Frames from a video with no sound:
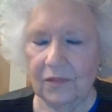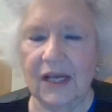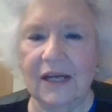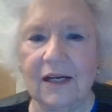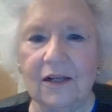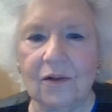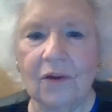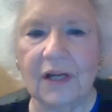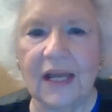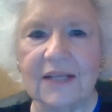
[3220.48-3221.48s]
getting
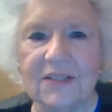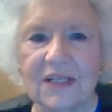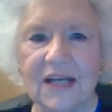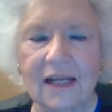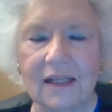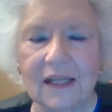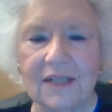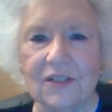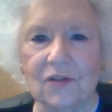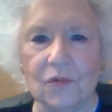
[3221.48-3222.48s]
along as an
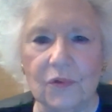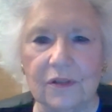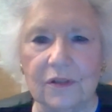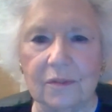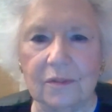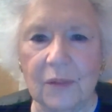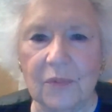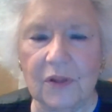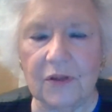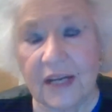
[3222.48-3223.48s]
adolescent with my
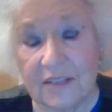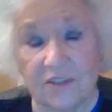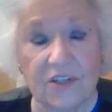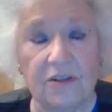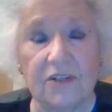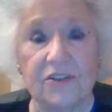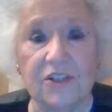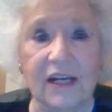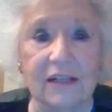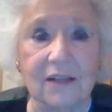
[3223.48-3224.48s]
mother and as a young
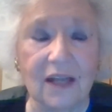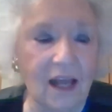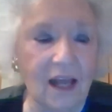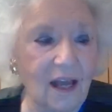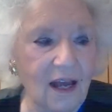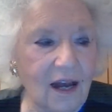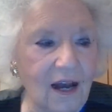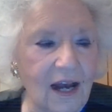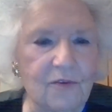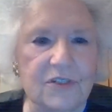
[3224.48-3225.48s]
child.
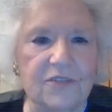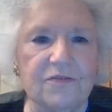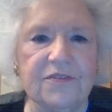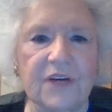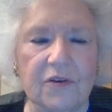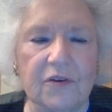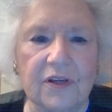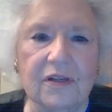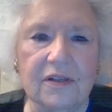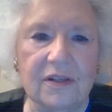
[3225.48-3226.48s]
I was
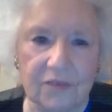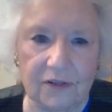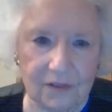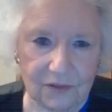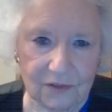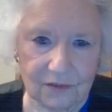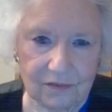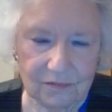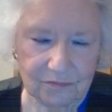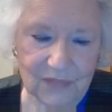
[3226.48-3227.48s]
very difficult.
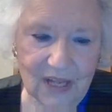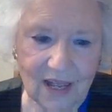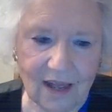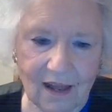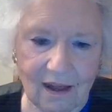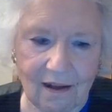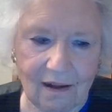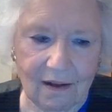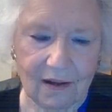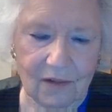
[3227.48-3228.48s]

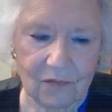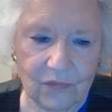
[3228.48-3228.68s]
I